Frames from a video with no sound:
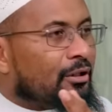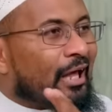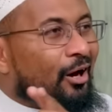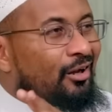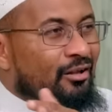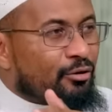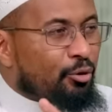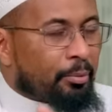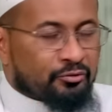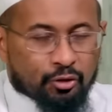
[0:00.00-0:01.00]
Now, another
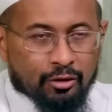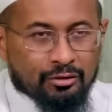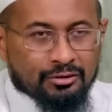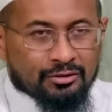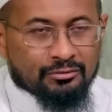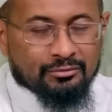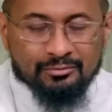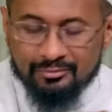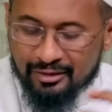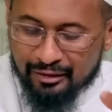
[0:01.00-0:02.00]
group of scholars,
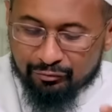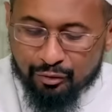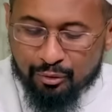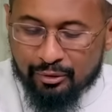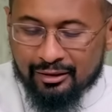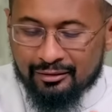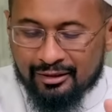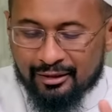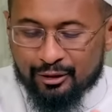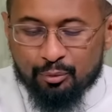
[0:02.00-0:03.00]
and for the record,
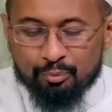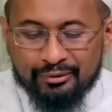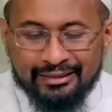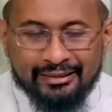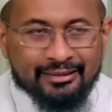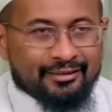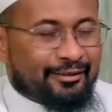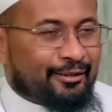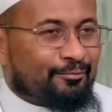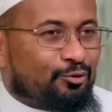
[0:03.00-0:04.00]
I
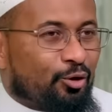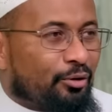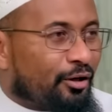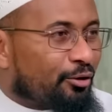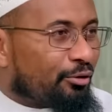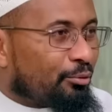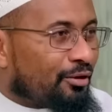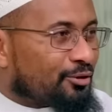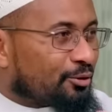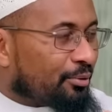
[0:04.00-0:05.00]
completely don't agree with
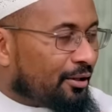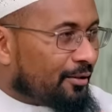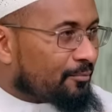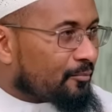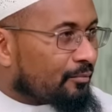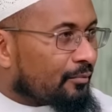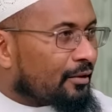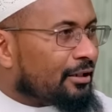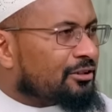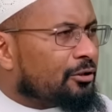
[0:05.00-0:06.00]
this opinion,
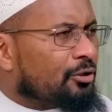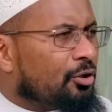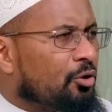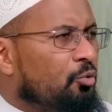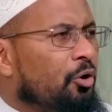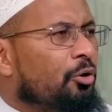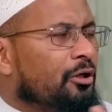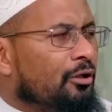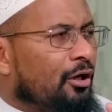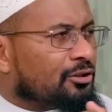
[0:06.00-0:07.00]
they said, no, we already
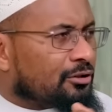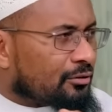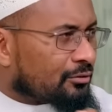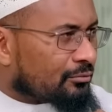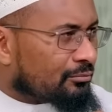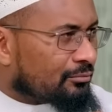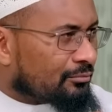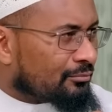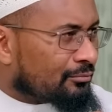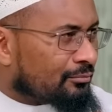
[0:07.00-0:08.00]
lost it.
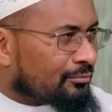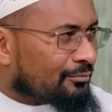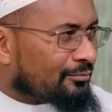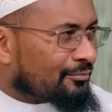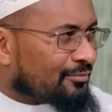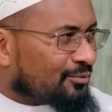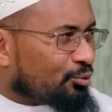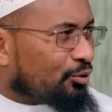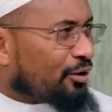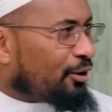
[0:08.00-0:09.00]

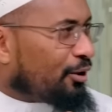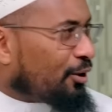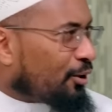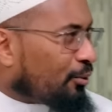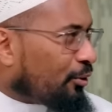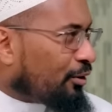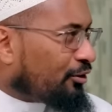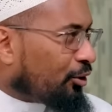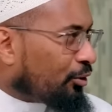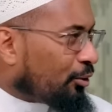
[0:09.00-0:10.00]
When the
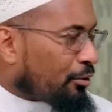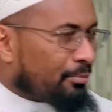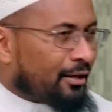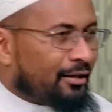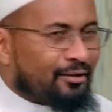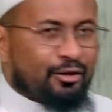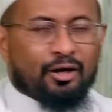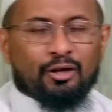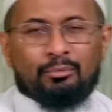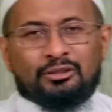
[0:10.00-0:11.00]
Dawla al-Uthmaniyya, the
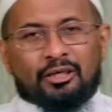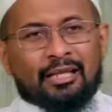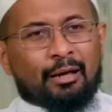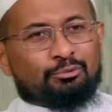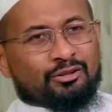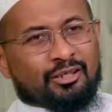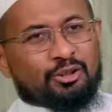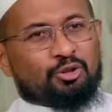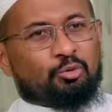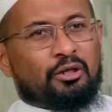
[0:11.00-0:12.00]
Ottomans, collapsed in
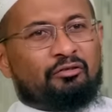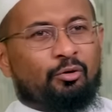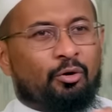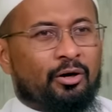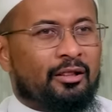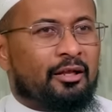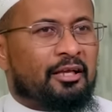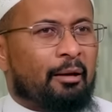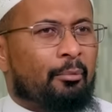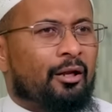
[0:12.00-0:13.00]
1924, and then
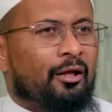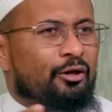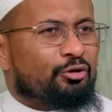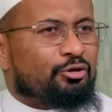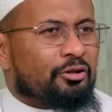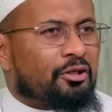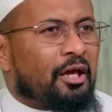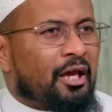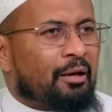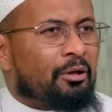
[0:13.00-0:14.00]
Kamal Ataturk
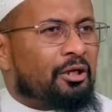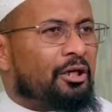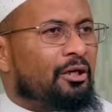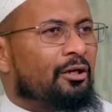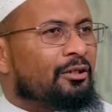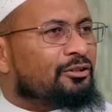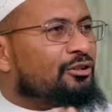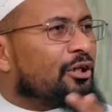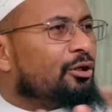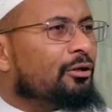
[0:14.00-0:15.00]
came and he
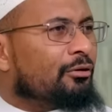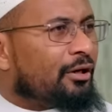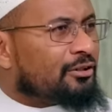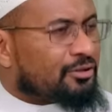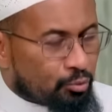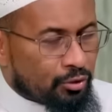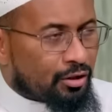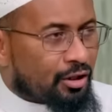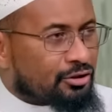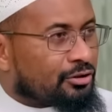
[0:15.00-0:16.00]
secularized it, we
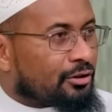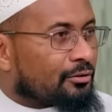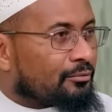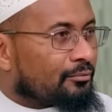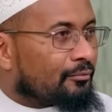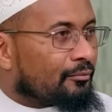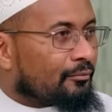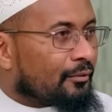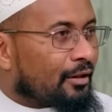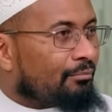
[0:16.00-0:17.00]
lost it.
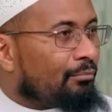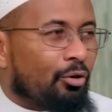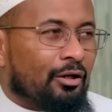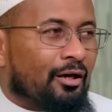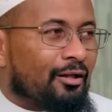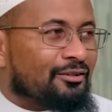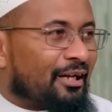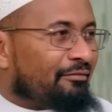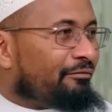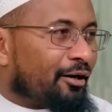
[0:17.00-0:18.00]
But wallahi, that's
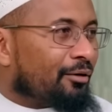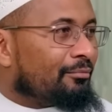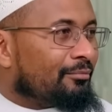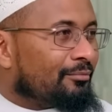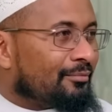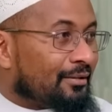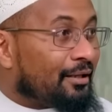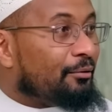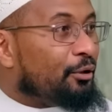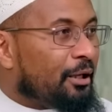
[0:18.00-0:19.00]
not fair.
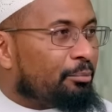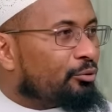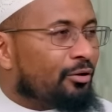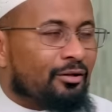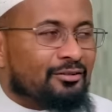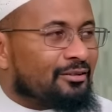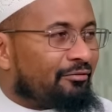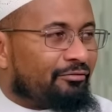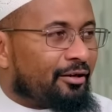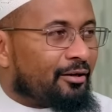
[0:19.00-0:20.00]
Let me keep it real, that's not
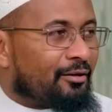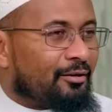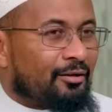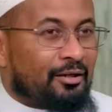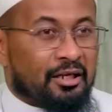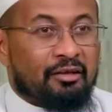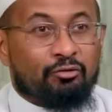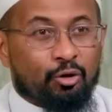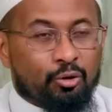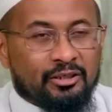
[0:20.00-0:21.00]
fair. And if
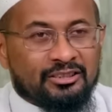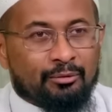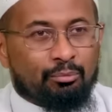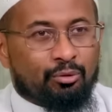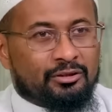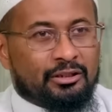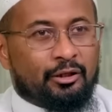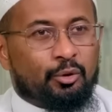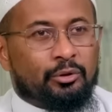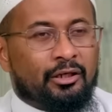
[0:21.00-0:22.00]
you go to Istanbul today,
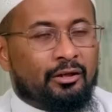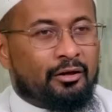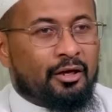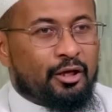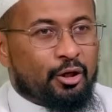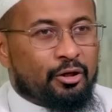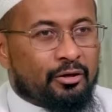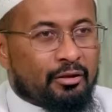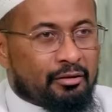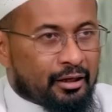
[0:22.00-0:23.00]
you will hear
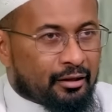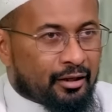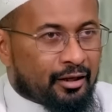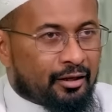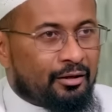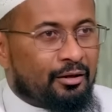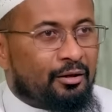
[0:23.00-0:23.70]
the adhan,